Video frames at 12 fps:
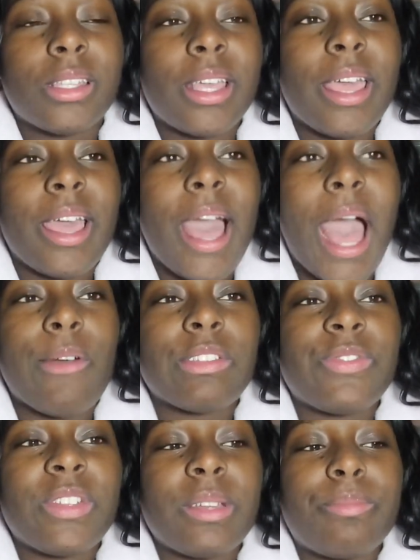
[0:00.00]
that I
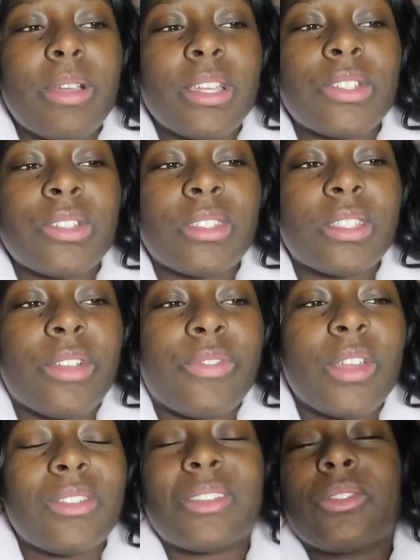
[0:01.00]
was feeling pressure and stuff,
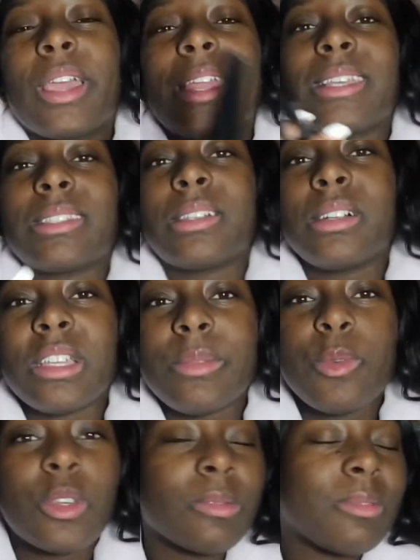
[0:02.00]
and he was okay, that's good,
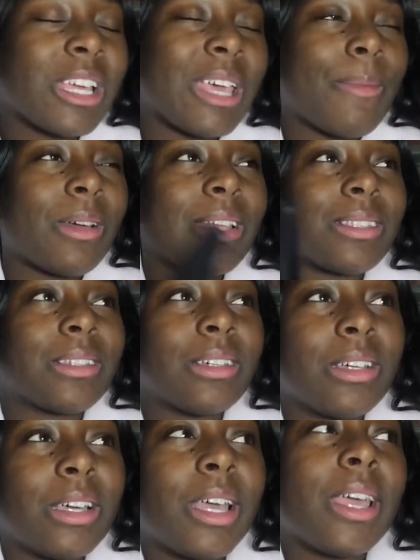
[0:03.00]
your mucus plug came out, that's
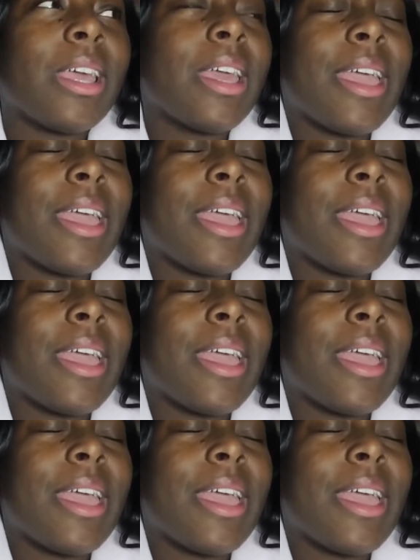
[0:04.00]
good.